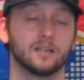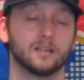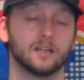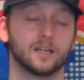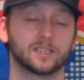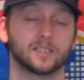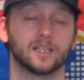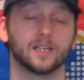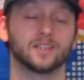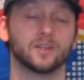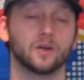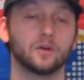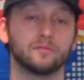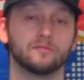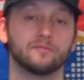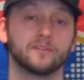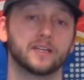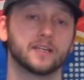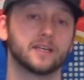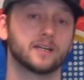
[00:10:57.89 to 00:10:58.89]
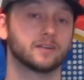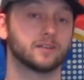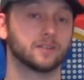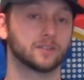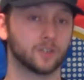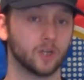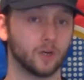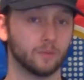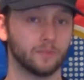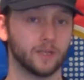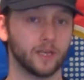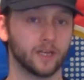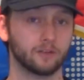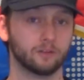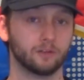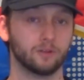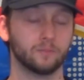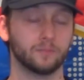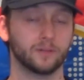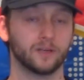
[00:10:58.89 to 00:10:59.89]
Like I said, I don't think they're going to top their
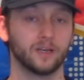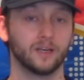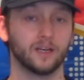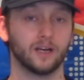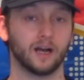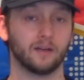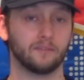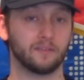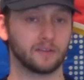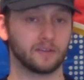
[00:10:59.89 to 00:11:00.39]
group. I